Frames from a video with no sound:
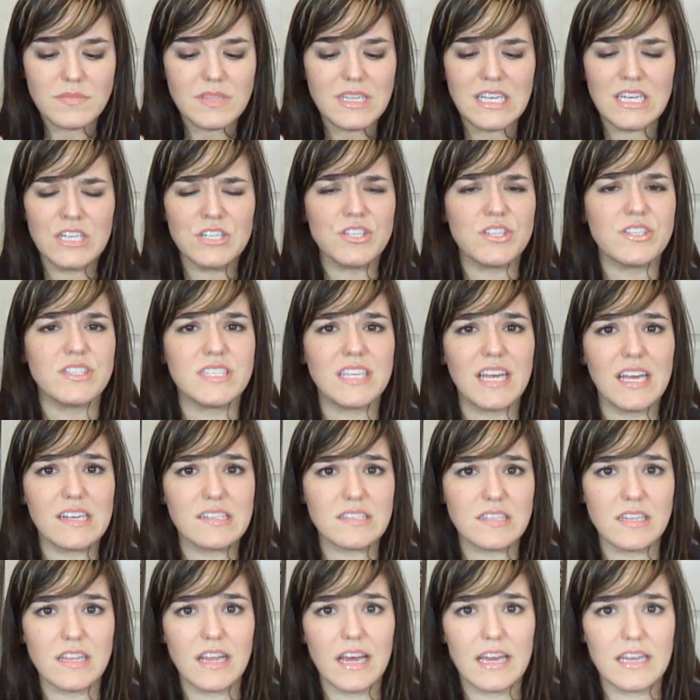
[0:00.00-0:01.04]
it just takes
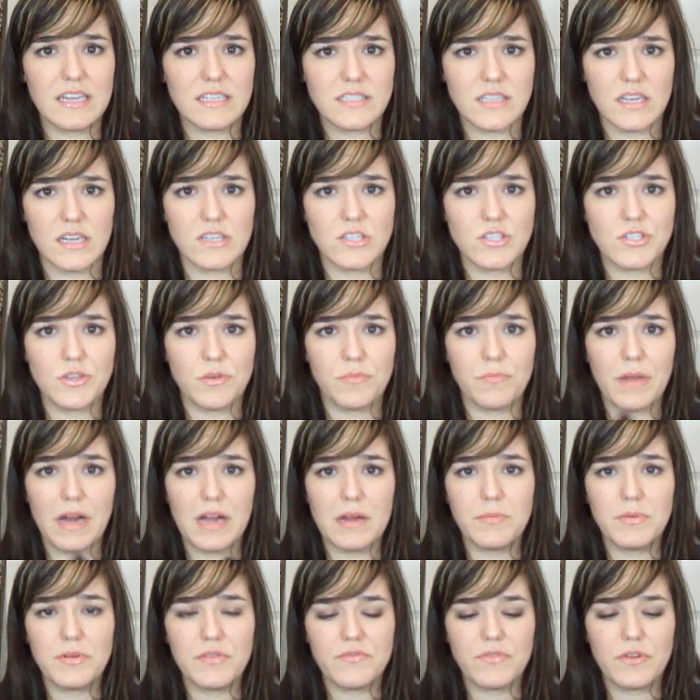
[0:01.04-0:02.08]
a light touch. So
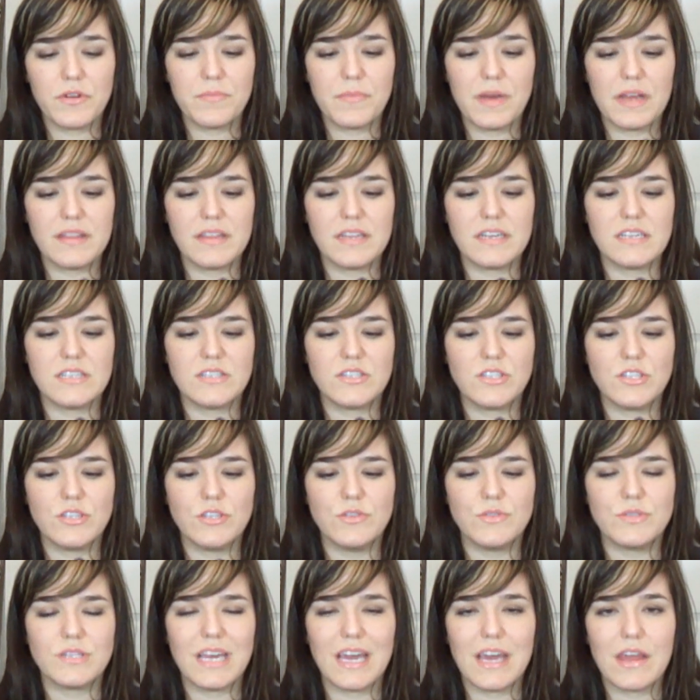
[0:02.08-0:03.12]
my preferred method is to
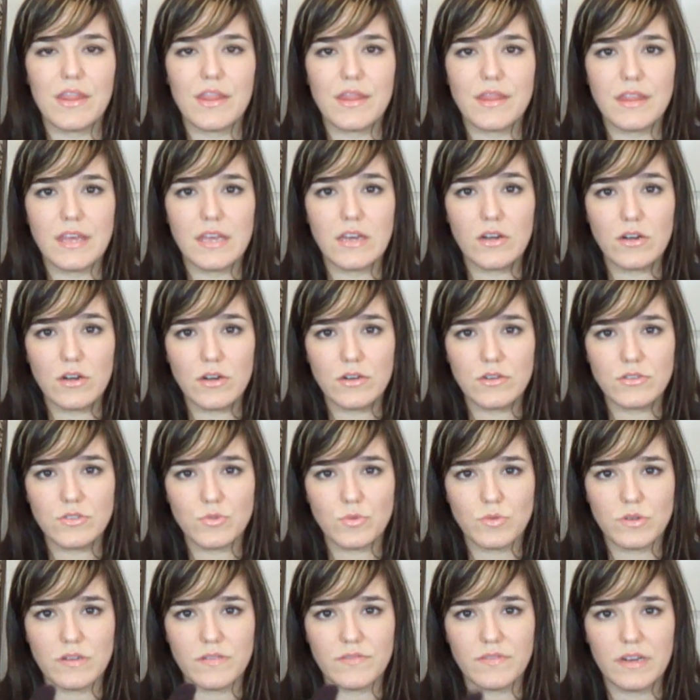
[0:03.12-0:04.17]
use a thinner,
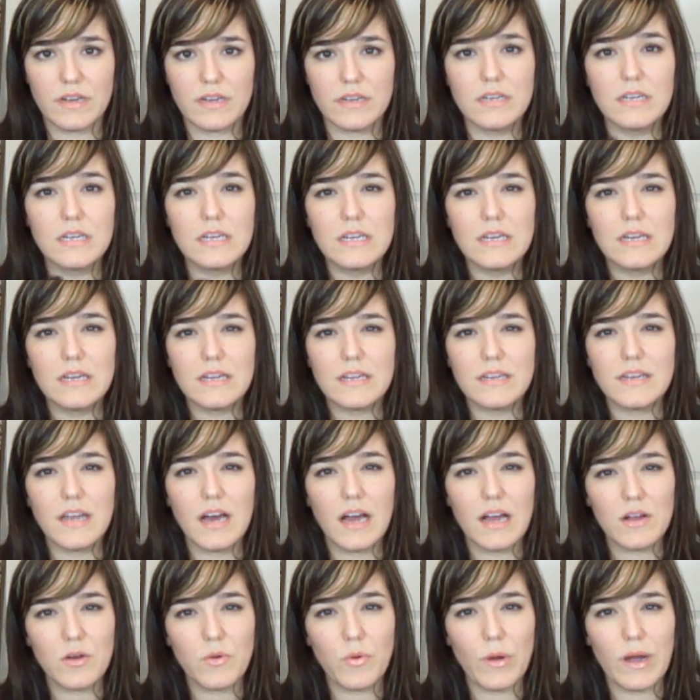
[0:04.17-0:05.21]
sort of a
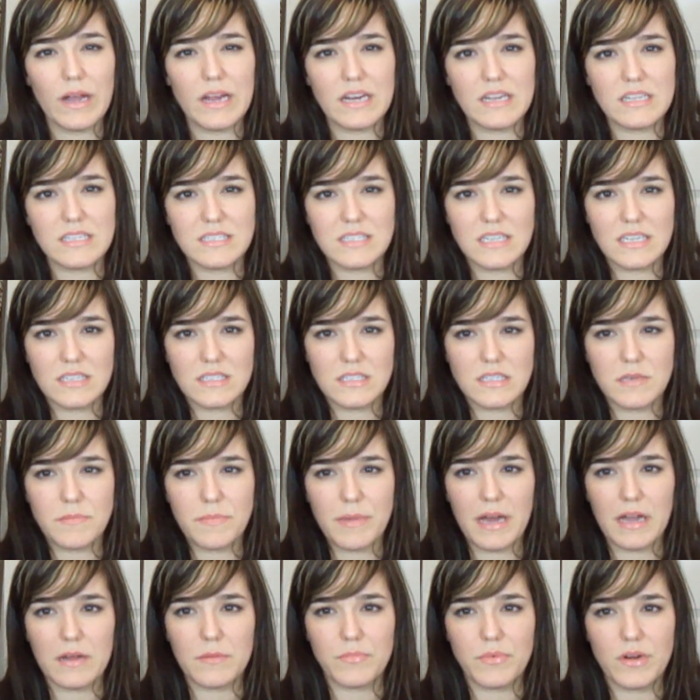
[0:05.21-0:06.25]
not quite as densely
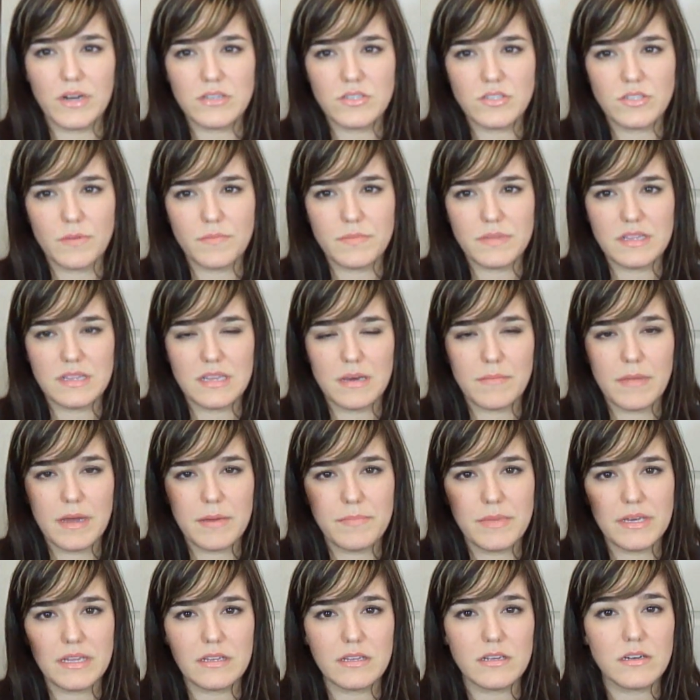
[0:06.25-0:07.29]
packed brush, something that might
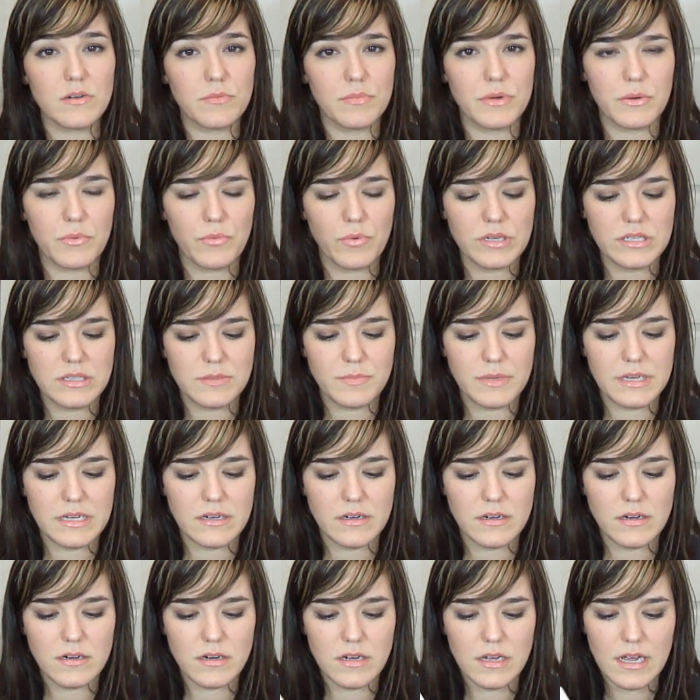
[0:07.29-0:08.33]
be a little bit
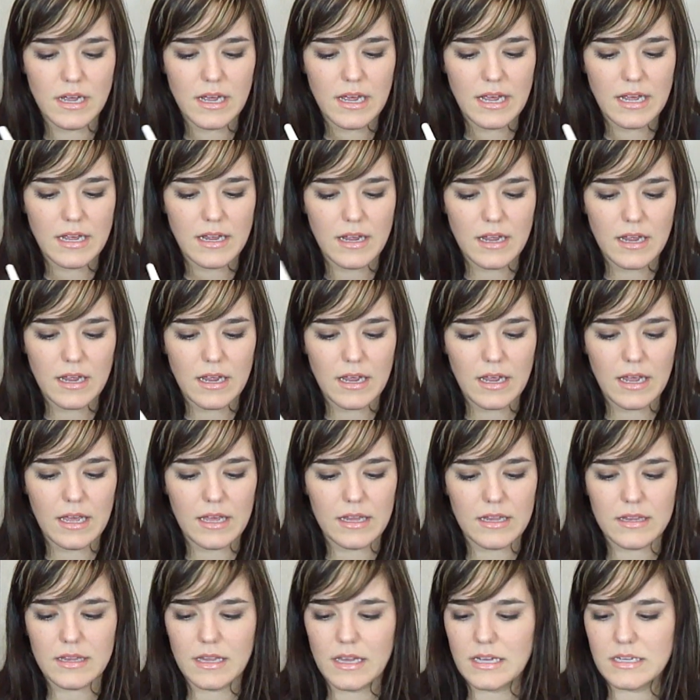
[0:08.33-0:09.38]
wispier.
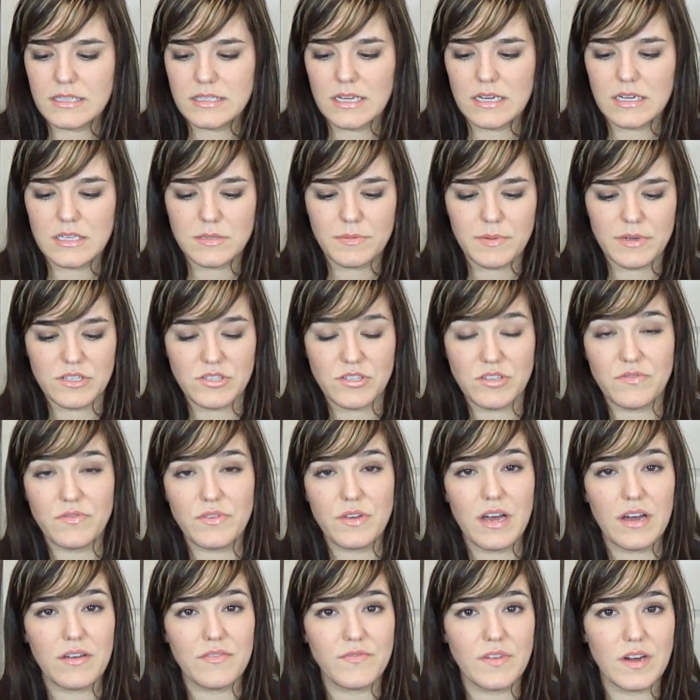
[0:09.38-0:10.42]
And like I said, especially if
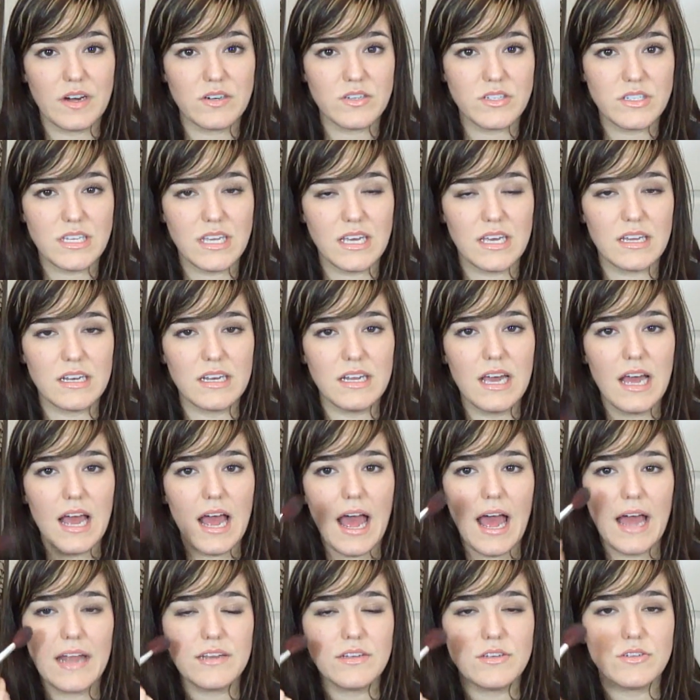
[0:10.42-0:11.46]
you have fair skin,
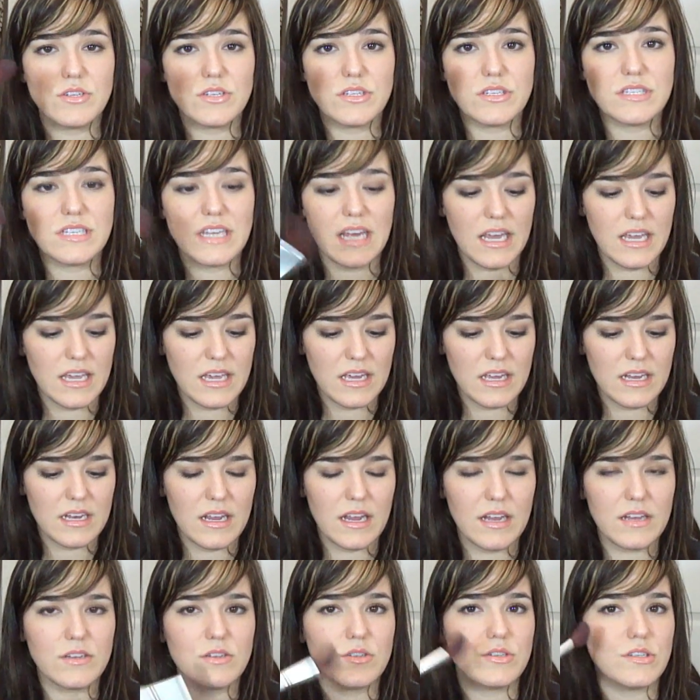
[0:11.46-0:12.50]
and you just take it
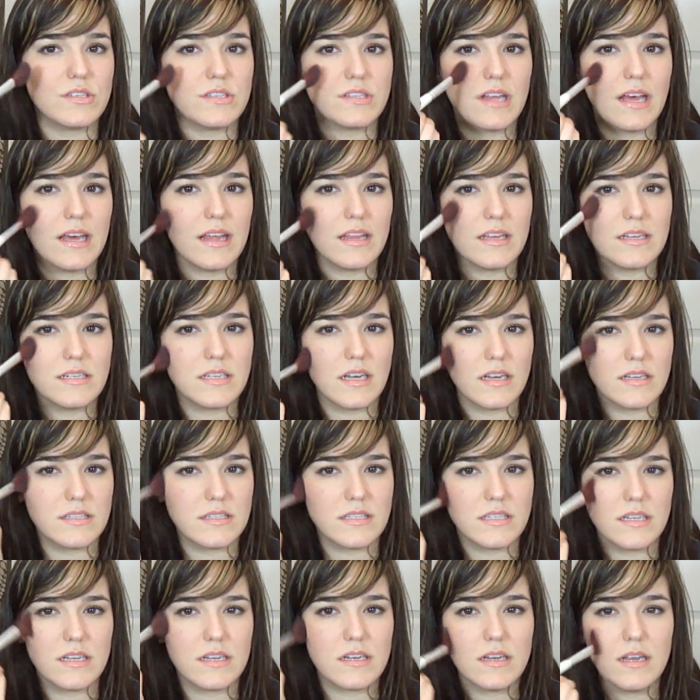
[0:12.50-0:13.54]
and you just lightly dust
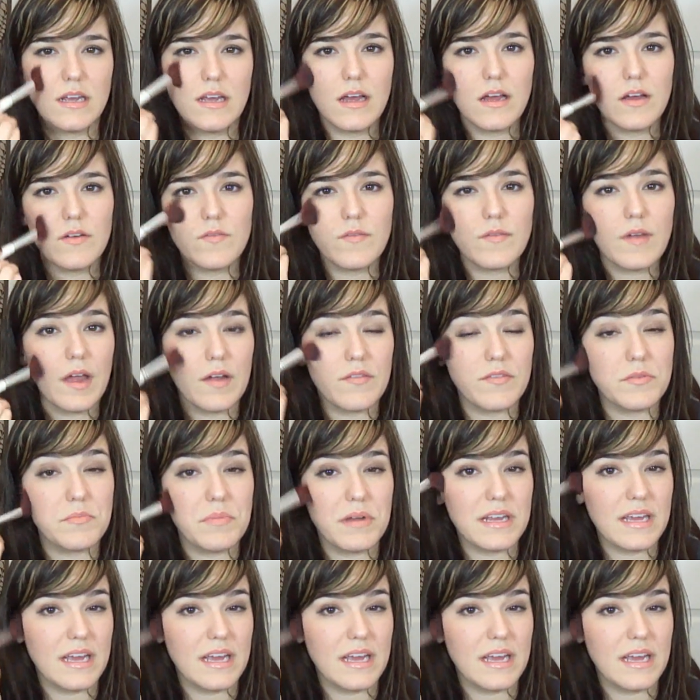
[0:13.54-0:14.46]
it. Everybody